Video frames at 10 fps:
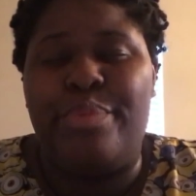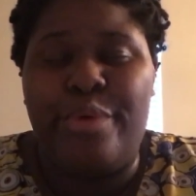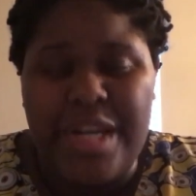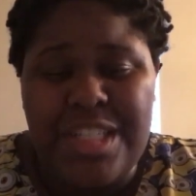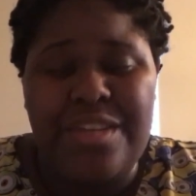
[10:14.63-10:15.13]

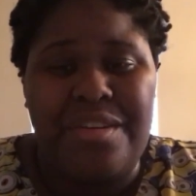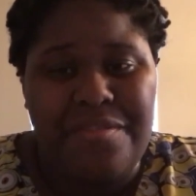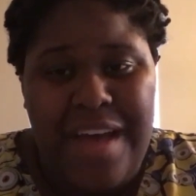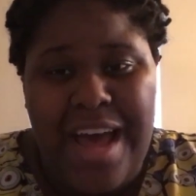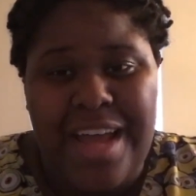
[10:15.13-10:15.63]
board
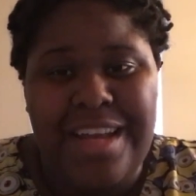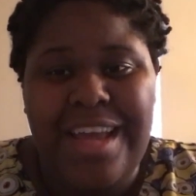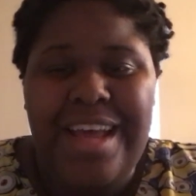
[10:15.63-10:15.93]
certified